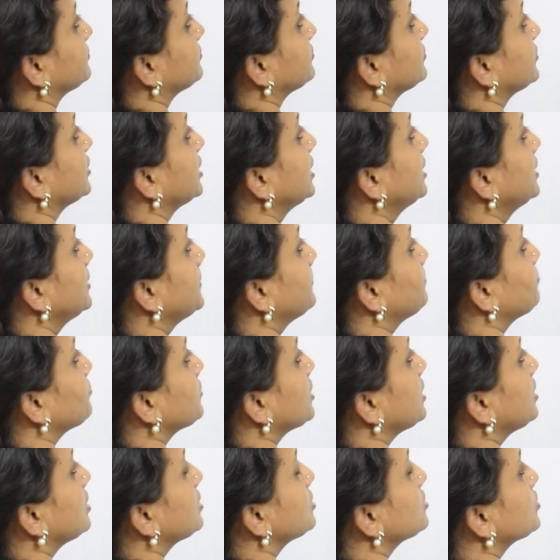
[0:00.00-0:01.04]
right?
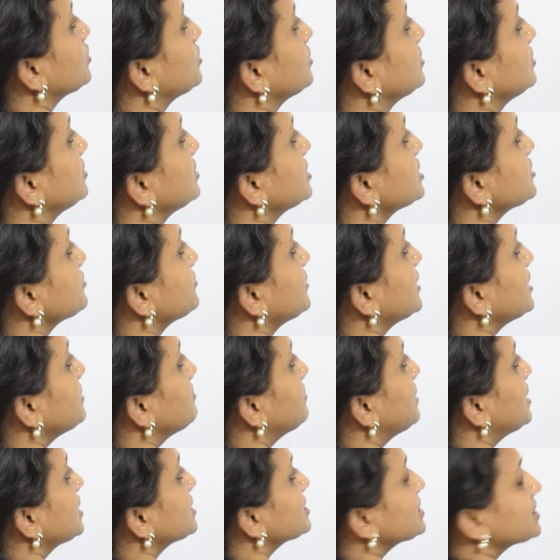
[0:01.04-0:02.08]
So in this 5
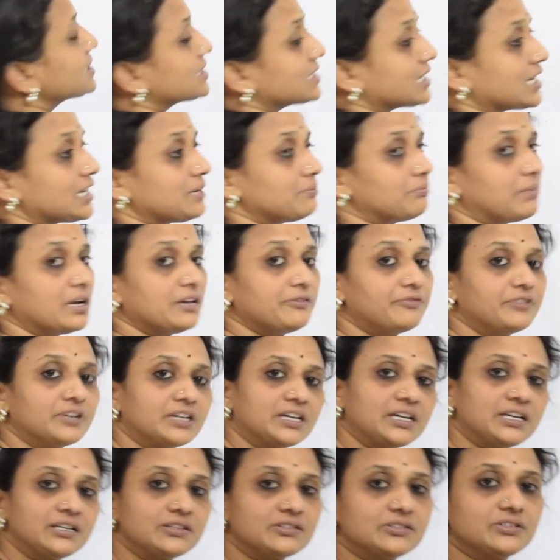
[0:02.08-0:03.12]
marks, it is again
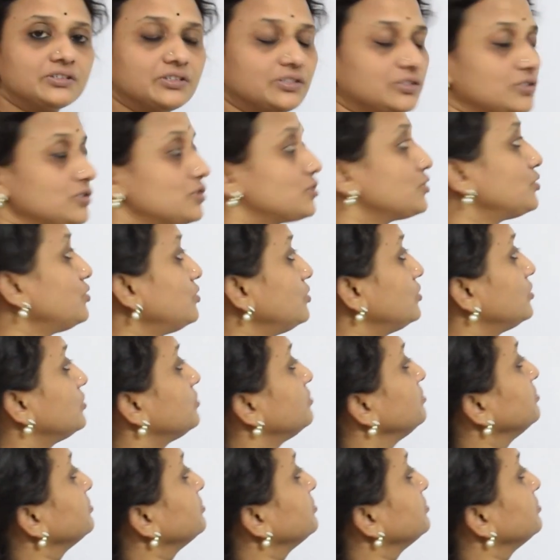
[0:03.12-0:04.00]
bifurcated into